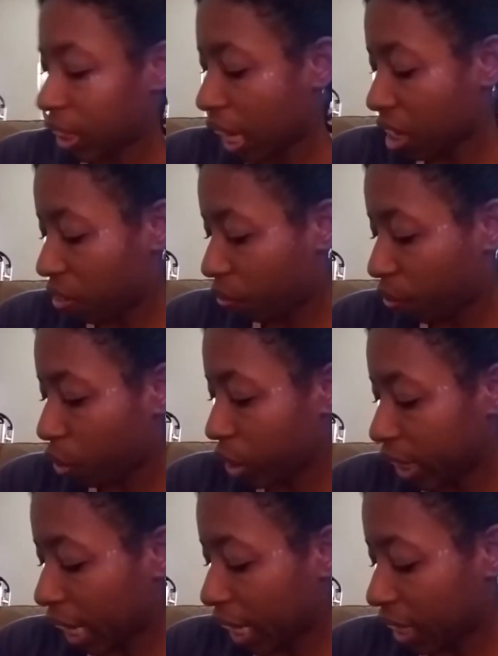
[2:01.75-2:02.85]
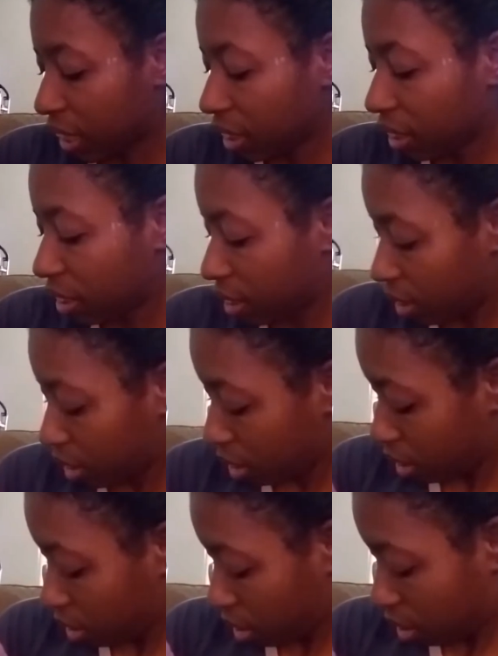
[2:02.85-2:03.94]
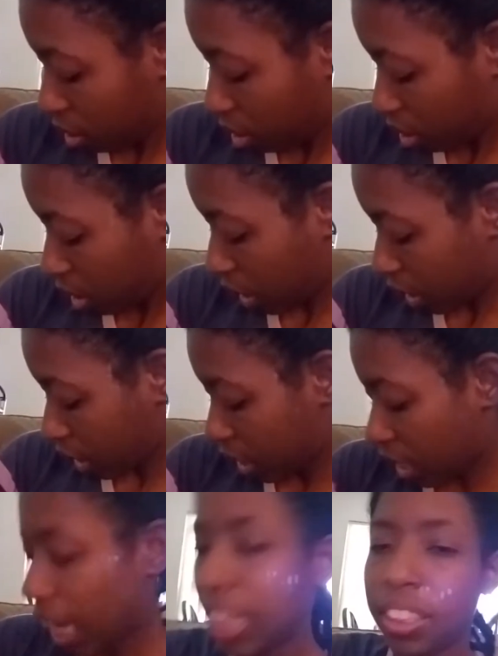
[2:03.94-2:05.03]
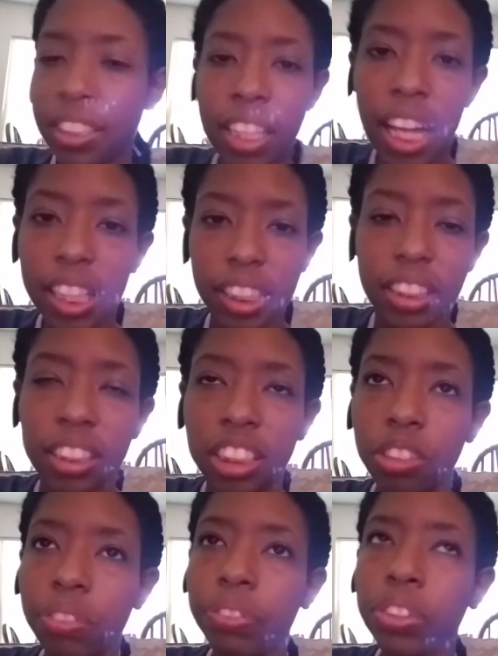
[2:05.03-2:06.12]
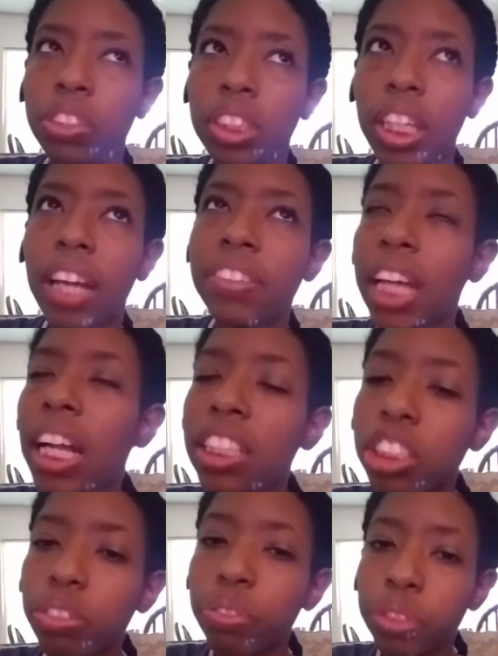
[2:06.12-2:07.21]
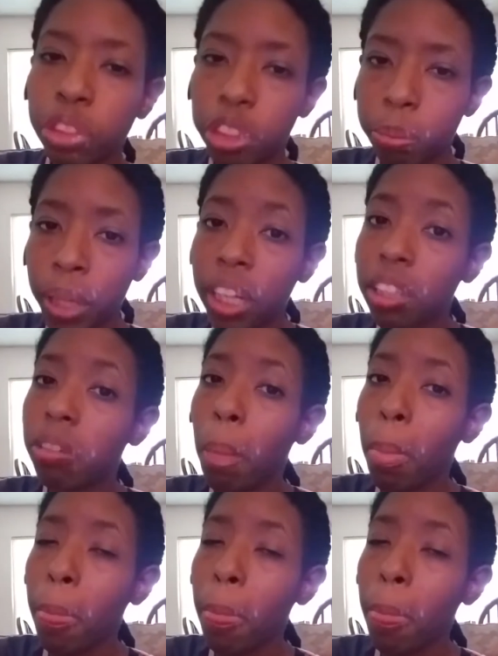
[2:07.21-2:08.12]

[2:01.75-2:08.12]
day in 4 days that she ate solids. She refused to have solids. She refused her bottle.